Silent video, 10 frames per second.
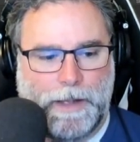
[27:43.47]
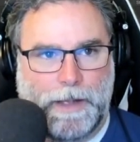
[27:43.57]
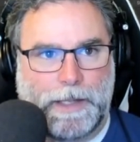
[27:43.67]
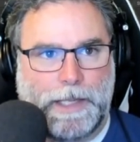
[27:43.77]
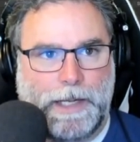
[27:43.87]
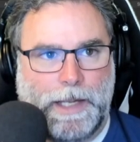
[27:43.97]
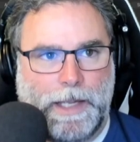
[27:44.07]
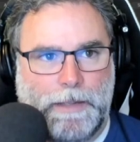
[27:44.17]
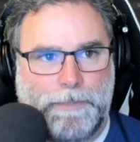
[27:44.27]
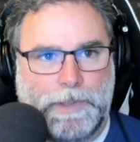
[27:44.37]
Can
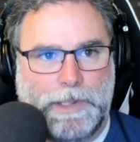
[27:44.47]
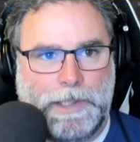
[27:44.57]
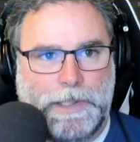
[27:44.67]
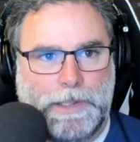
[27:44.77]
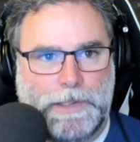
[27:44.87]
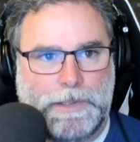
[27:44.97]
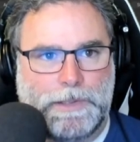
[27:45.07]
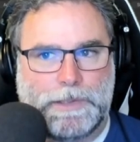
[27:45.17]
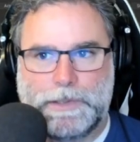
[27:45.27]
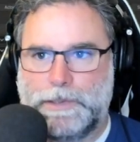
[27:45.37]
I
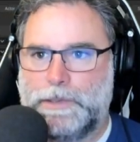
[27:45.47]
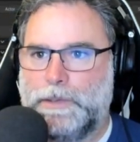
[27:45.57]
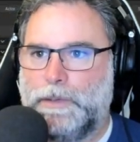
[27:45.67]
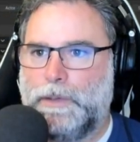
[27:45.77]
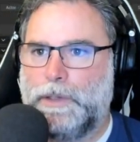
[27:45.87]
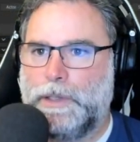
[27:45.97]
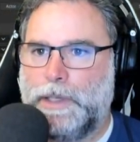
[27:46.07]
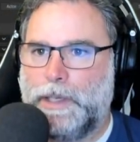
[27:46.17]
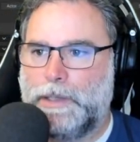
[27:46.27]
please look at